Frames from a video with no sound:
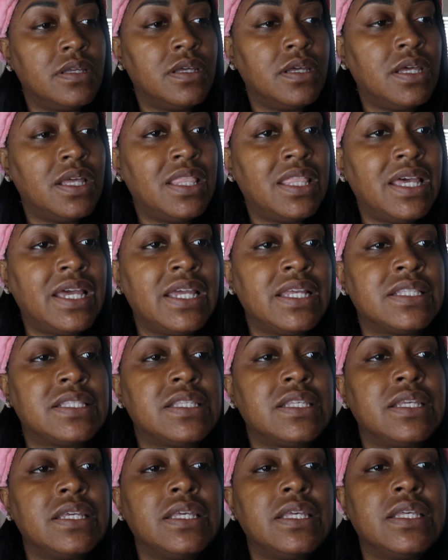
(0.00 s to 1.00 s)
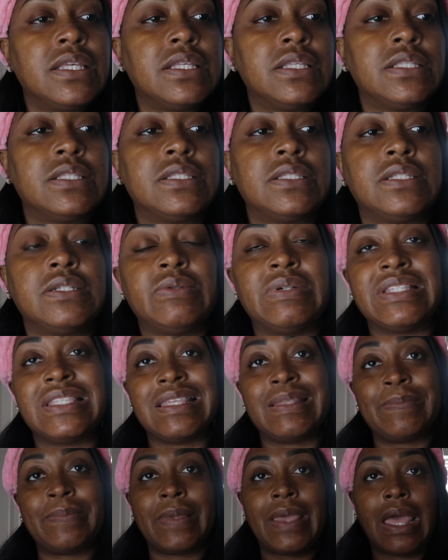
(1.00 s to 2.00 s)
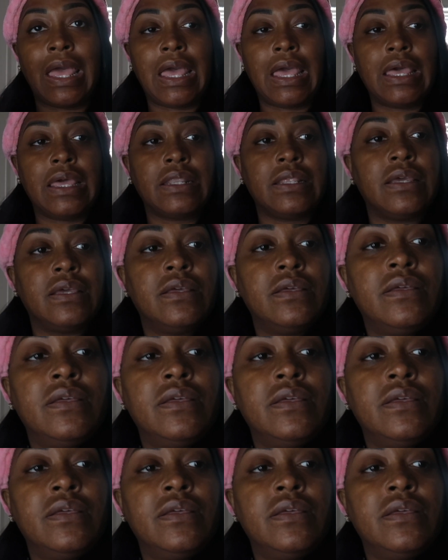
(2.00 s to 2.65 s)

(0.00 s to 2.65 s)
i like that it wasn't bad